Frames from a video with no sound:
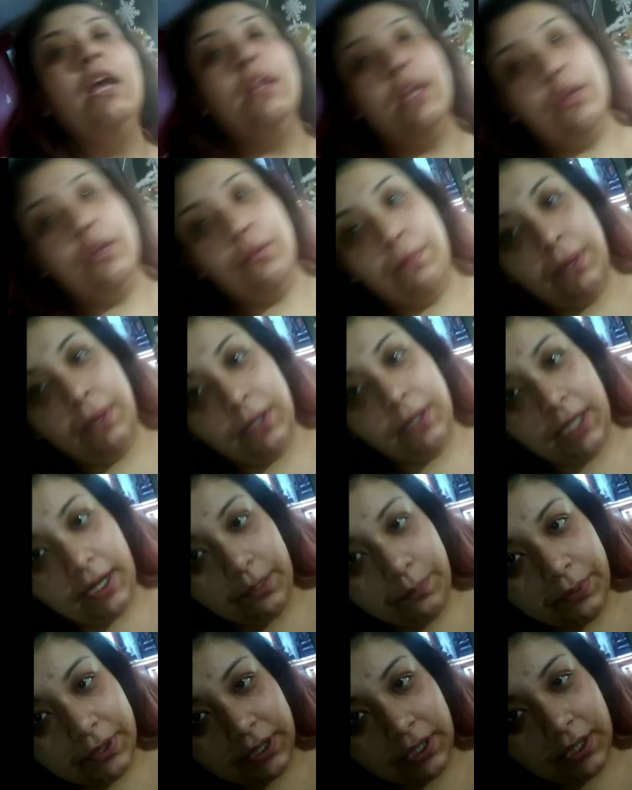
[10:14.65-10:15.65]
and then gotta
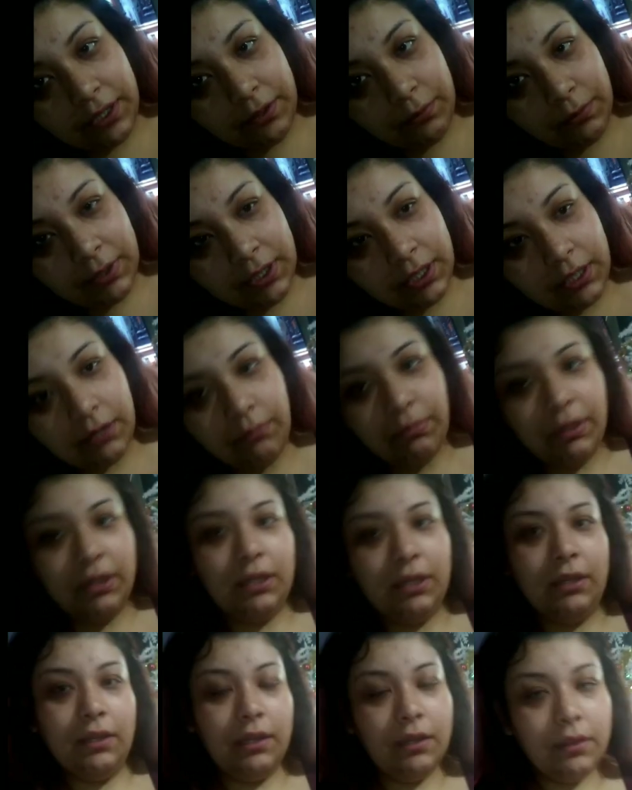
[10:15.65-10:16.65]
put the other one up,
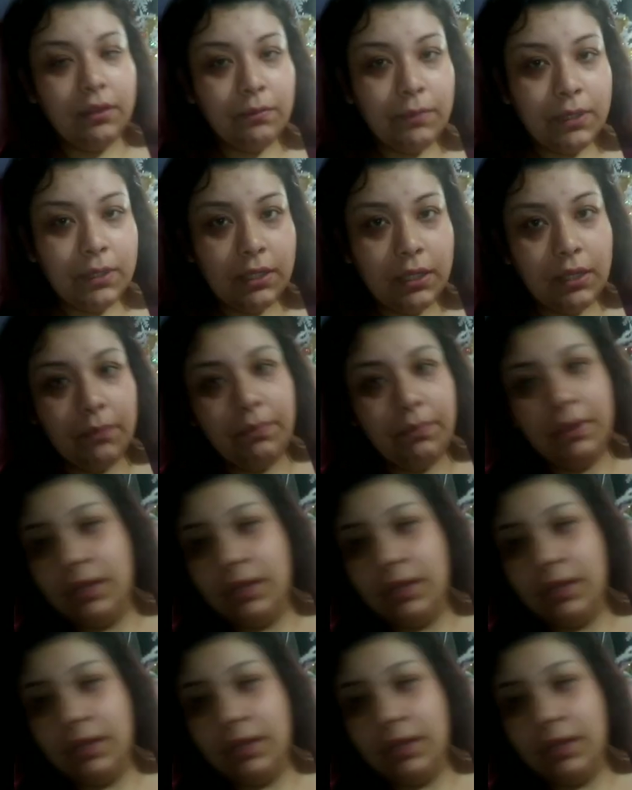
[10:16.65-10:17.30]
and then the other one up,